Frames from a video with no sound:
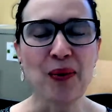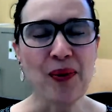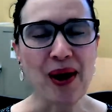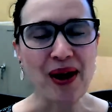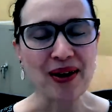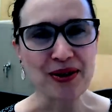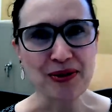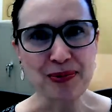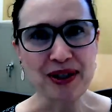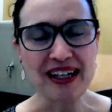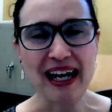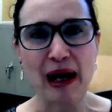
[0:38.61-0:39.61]
Well, you'll
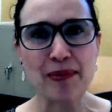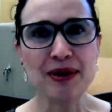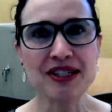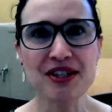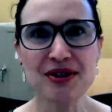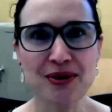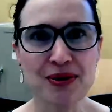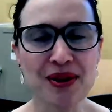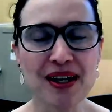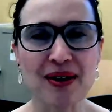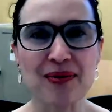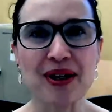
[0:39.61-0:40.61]
be happy to know
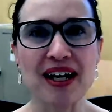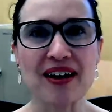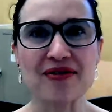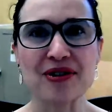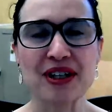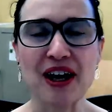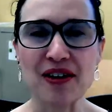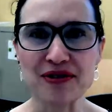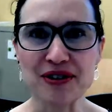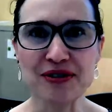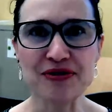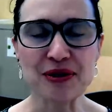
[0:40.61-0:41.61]
that we have
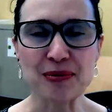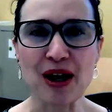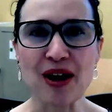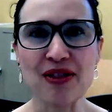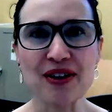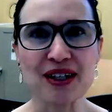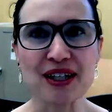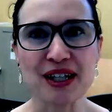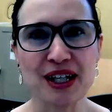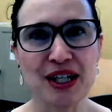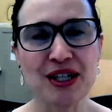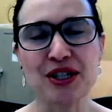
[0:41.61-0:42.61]
recovered from all the
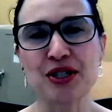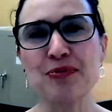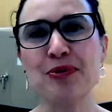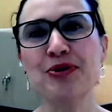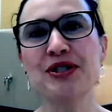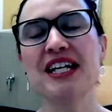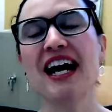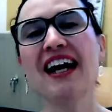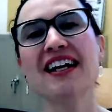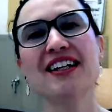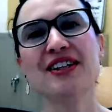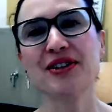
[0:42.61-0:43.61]

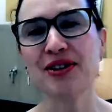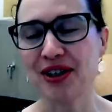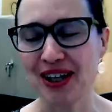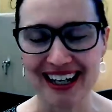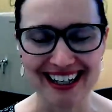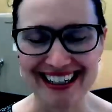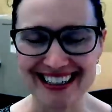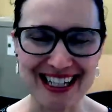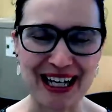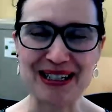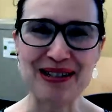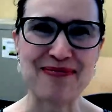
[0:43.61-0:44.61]
spooktacular
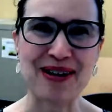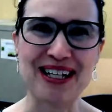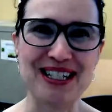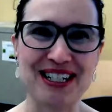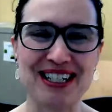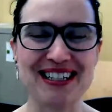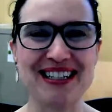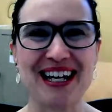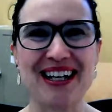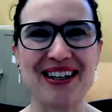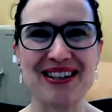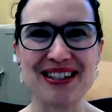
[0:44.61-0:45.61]
celebrations
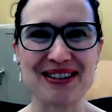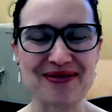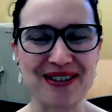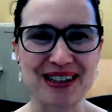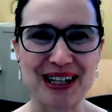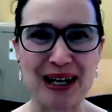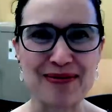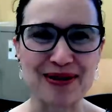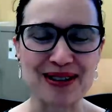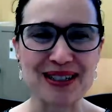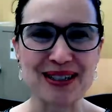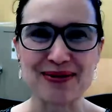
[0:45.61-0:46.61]
at our different libraries.